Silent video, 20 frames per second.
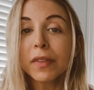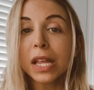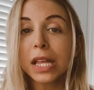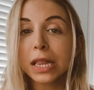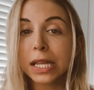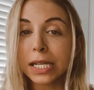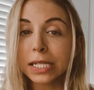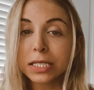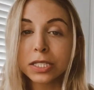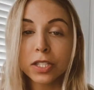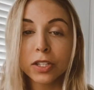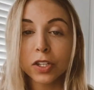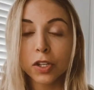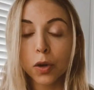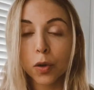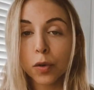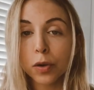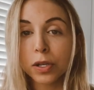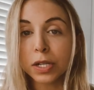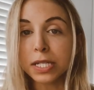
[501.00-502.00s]
Links to the
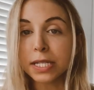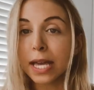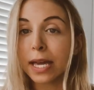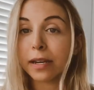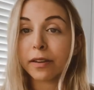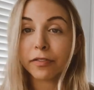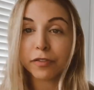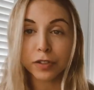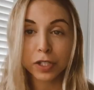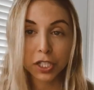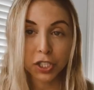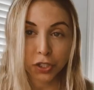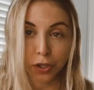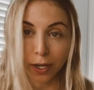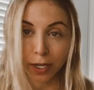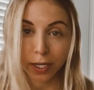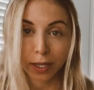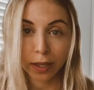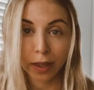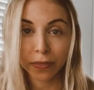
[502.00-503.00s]
course and a free
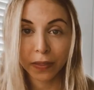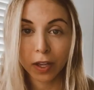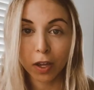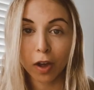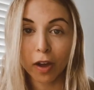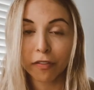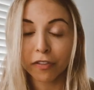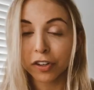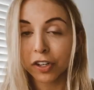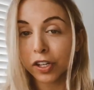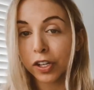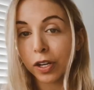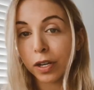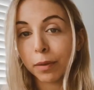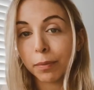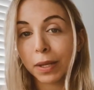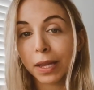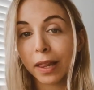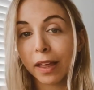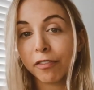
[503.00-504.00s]
training that they offer are going to
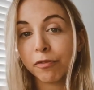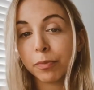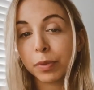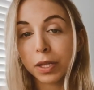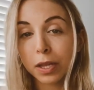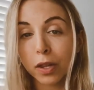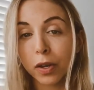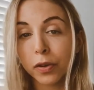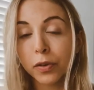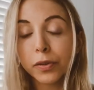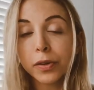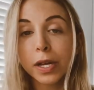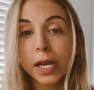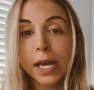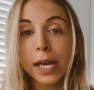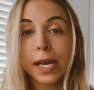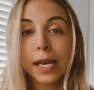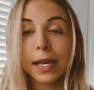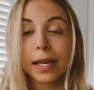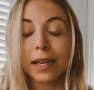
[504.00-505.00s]
be left below.
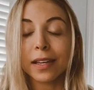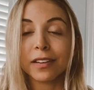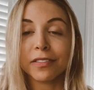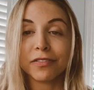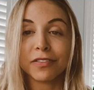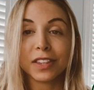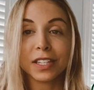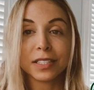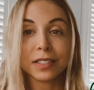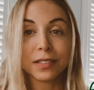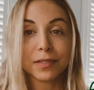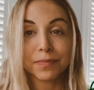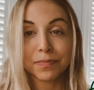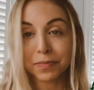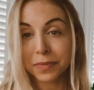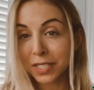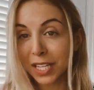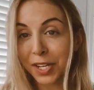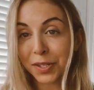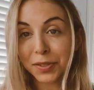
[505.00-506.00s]
If this
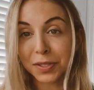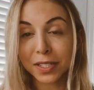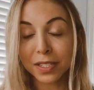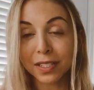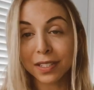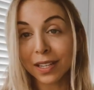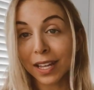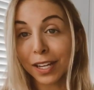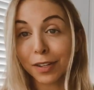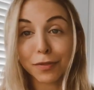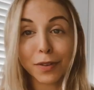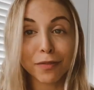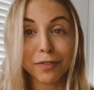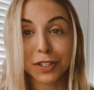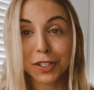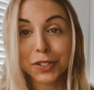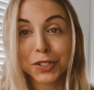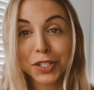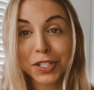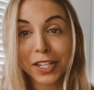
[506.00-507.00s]
sounded like
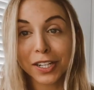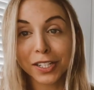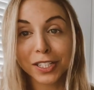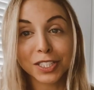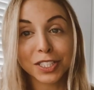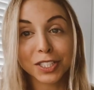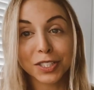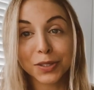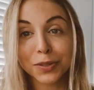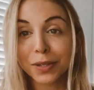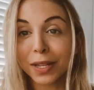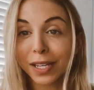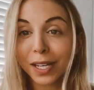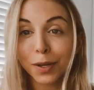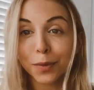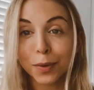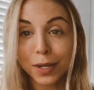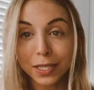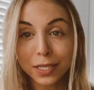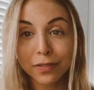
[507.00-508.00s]
revolutionary to you like
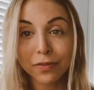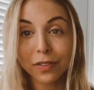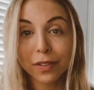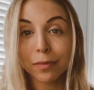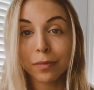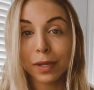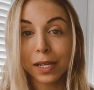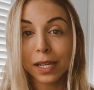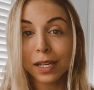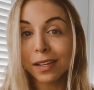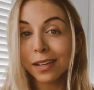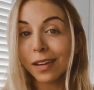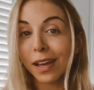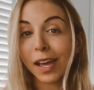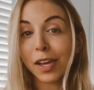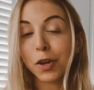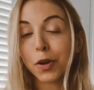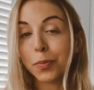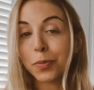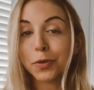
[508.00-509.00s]
it was for me,
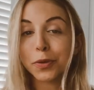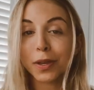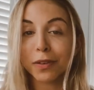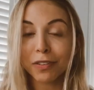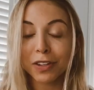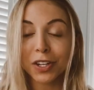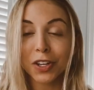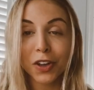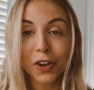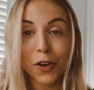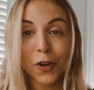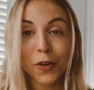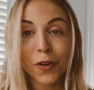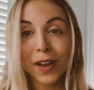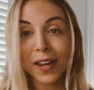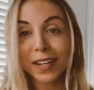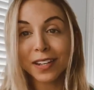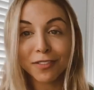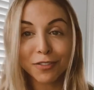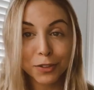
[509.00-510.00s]
I hope you give it a go,
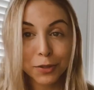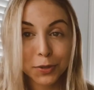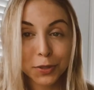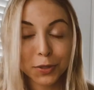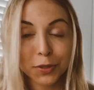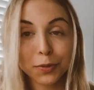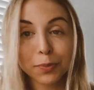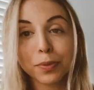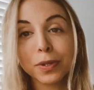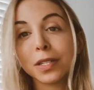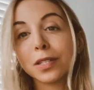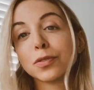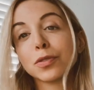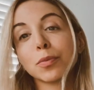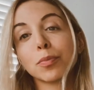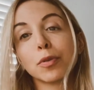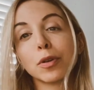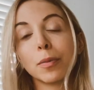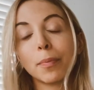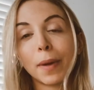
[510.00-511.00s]
and if you do, please
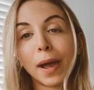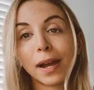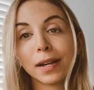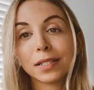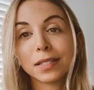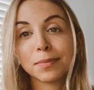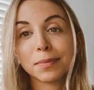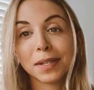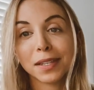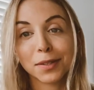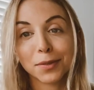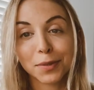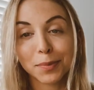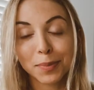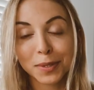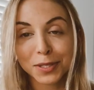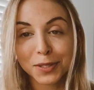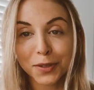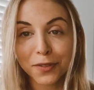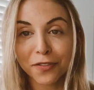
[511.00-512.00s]
report back to me. It would
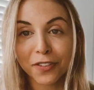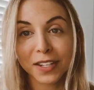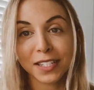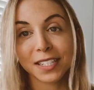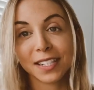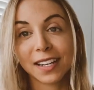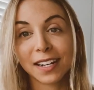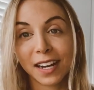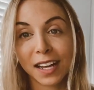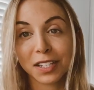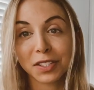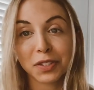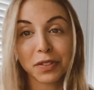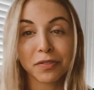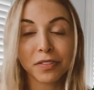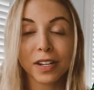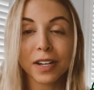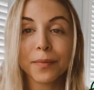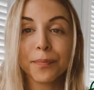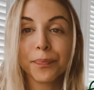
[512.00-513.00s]
be so fun to connect
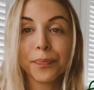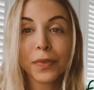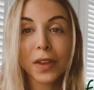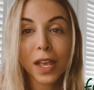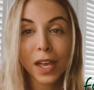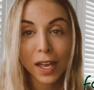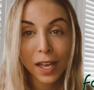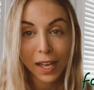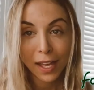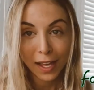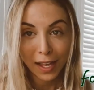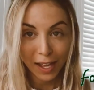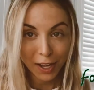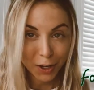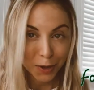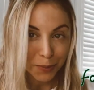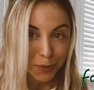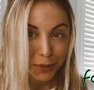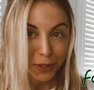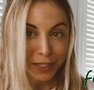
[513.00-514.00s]
over it. I
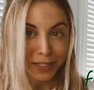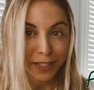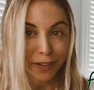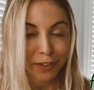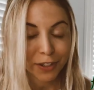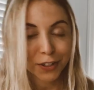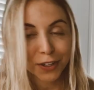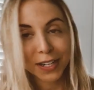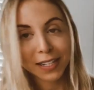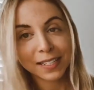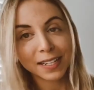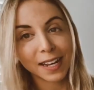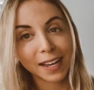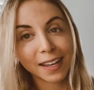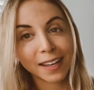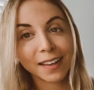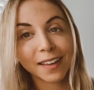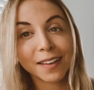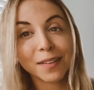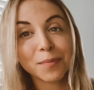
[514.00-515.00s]
hope you guys have a great
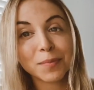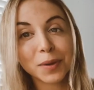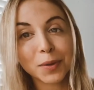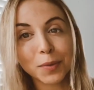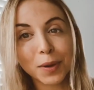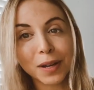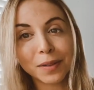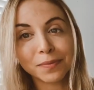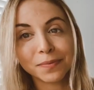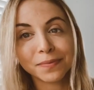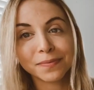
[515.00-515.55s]
day. Be well.